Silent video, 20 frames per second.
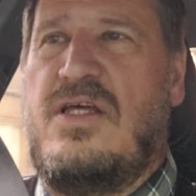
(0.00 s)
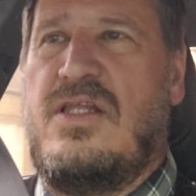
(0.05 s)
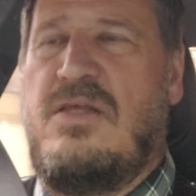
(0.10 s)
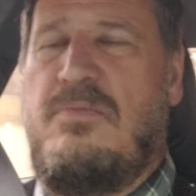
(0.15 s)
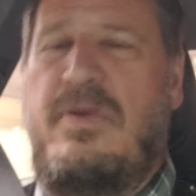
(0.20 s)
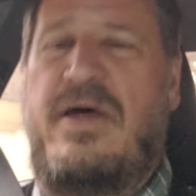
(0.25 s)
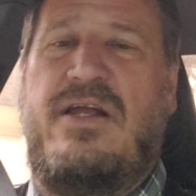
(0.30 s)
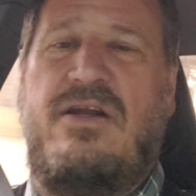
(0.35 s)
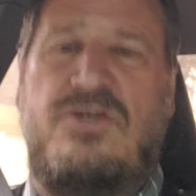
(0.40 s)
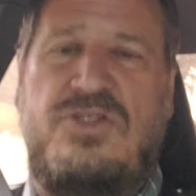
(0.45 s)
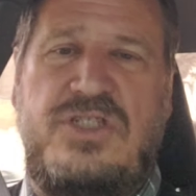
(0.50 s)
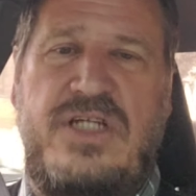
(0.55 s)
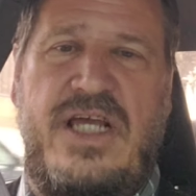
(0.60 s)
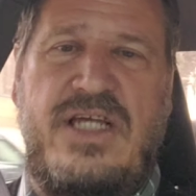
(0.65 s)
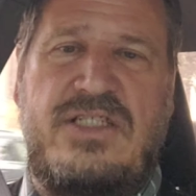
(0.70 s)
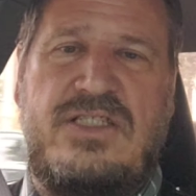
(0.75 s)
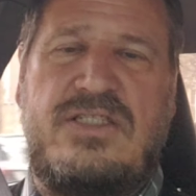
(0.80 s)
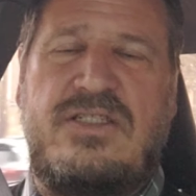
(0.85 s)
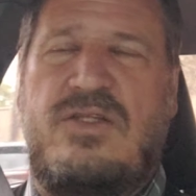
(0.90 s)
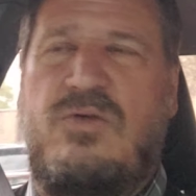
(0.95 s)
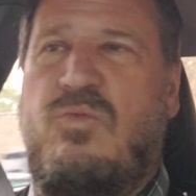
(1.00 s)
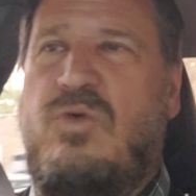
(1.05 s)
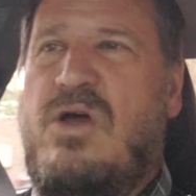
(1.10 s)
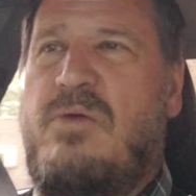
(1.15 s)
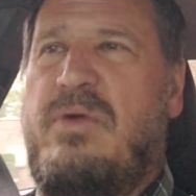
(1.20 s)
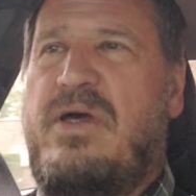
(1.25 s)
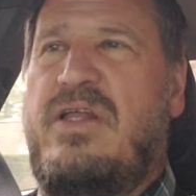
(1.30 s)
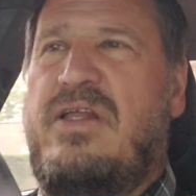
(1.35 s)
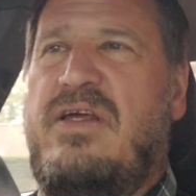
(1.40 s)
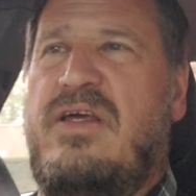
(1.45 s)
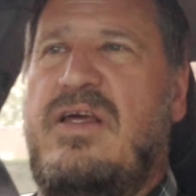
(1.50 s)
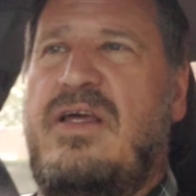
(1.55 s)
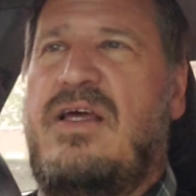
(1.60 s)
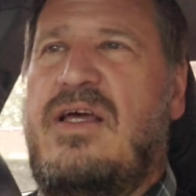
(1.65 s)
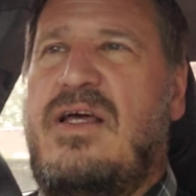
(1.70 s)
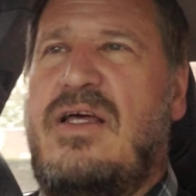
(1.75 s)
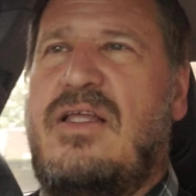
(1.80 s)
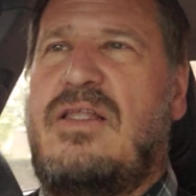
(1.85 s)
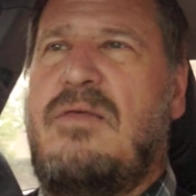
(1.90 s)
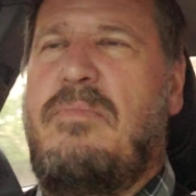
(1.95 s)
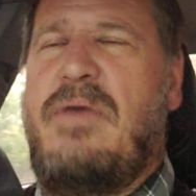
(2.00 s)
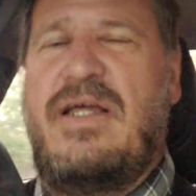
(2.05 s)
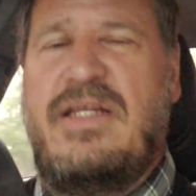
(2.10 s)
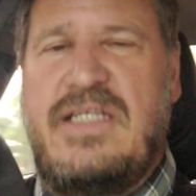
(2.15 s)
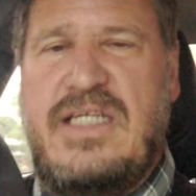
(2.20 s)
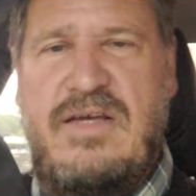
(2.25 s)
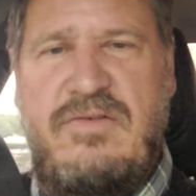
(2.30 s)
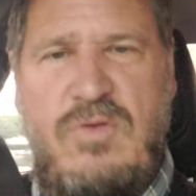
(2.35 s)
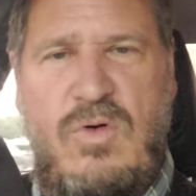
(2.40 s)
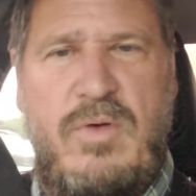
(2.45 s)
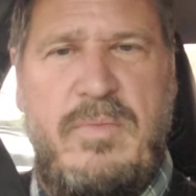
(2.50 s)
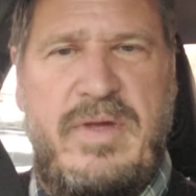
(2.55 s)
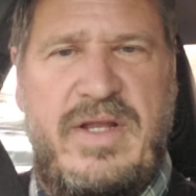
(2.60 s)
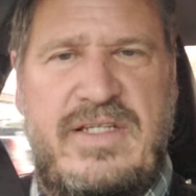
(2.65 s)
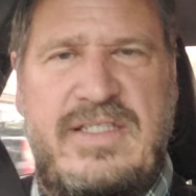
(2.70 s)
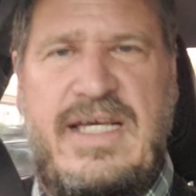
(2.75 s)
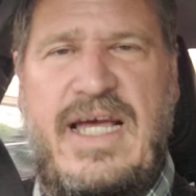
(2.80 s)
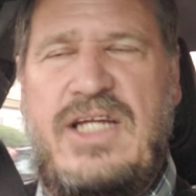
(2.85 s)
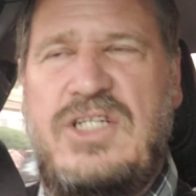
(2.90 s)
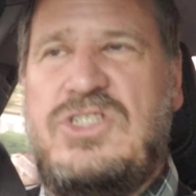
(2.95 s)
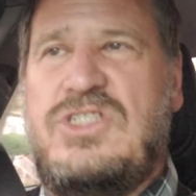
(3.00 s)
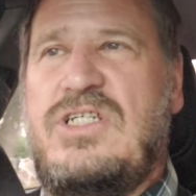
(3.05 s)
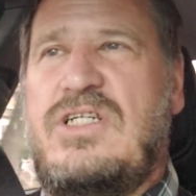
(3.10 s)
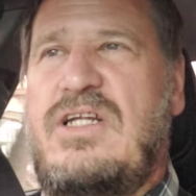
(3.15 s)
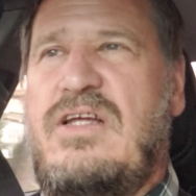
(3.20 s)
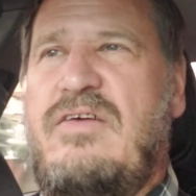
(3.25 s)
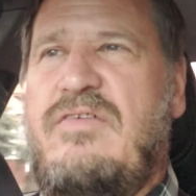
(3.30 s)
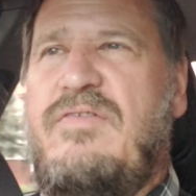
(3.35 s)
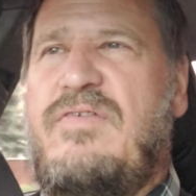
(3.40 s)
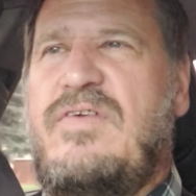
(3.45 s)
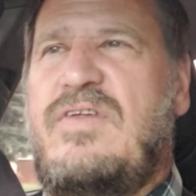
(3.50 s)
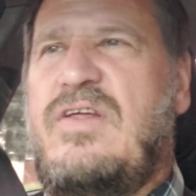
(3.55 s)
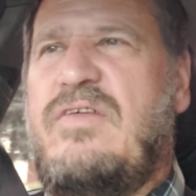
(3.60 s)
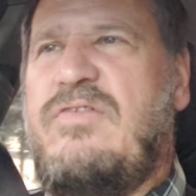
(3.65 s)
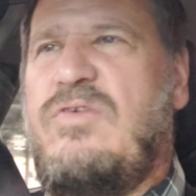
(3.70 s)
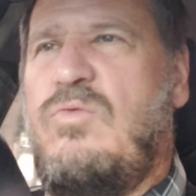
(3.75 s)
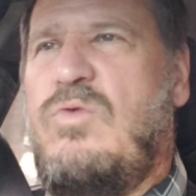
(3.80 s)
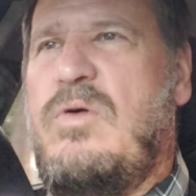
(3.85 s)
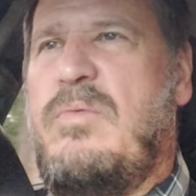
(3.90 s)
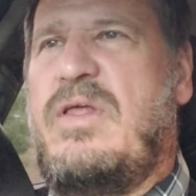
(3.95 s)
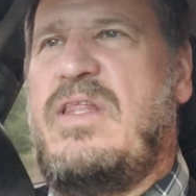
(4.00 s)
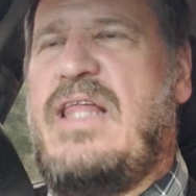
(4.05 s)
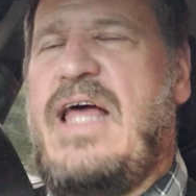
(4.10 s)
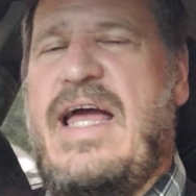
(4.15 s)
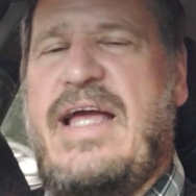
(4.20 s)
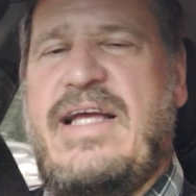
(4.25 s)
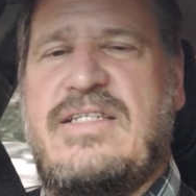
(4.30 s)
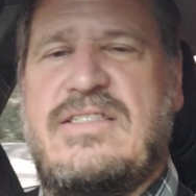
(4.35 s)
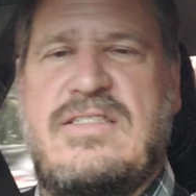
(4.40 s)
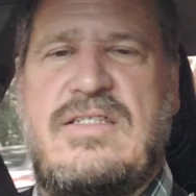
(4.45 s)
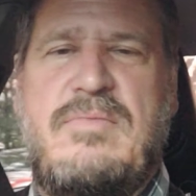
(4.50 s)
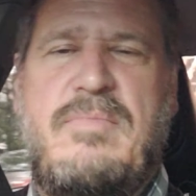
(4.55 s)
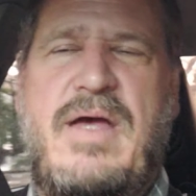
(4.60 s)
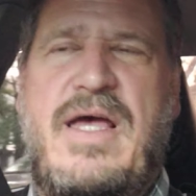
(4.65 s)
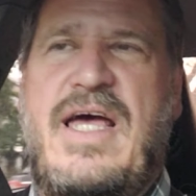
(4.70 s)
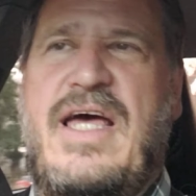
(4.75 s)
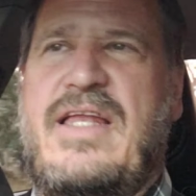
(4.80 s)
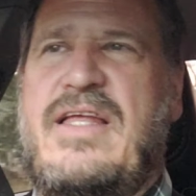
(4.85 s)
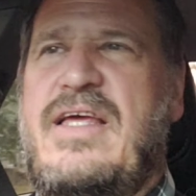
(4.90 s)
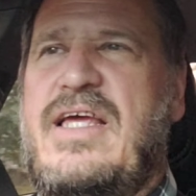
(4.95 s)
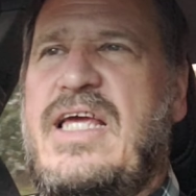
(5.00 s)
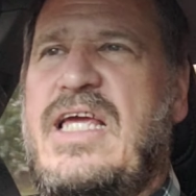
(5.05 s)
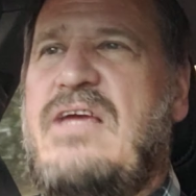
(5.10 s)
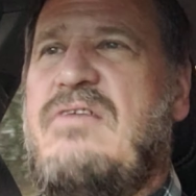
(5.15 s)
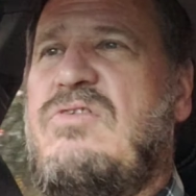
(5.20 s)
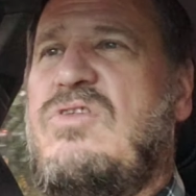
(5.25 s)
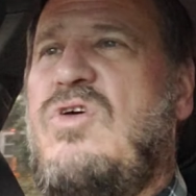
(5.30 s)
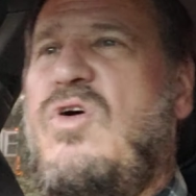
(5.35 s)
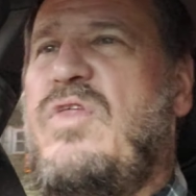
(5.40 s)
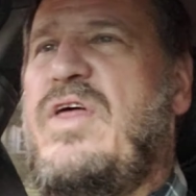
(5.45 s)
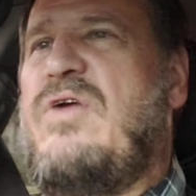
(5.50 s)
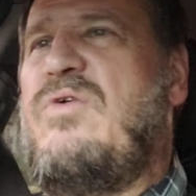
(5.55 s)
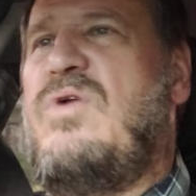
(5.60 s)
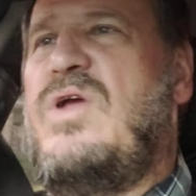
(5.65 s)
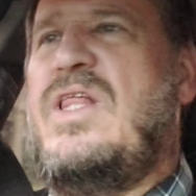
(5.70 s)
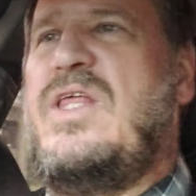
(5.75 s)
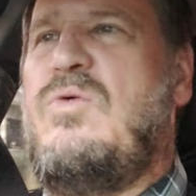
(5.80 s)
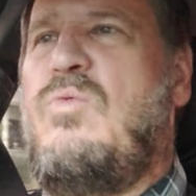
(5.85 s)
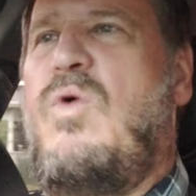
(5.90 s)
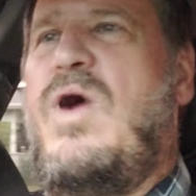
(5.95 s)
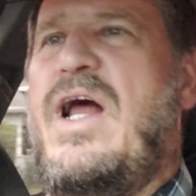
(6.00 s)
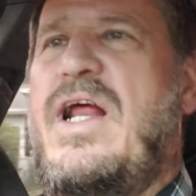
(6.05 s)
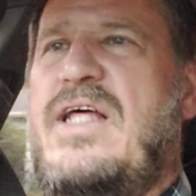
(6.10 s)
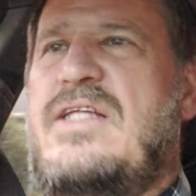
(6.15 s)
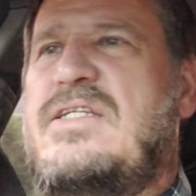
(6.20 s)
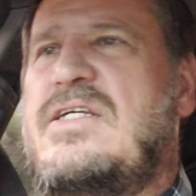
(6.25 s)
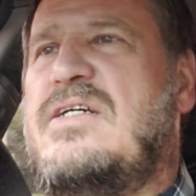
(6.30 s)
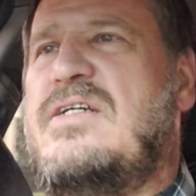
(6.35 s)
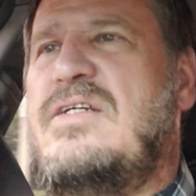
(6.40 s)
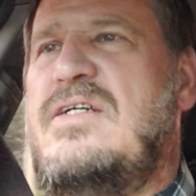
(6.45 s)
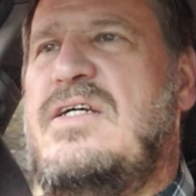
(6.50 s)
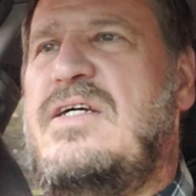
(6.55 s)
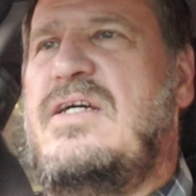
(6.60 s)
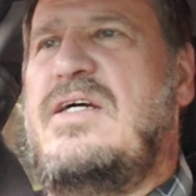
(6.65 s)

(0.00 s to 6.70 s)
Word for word: The men are chasing the women, the men give women attention, if, if the women likes the men, even though they really wanted to,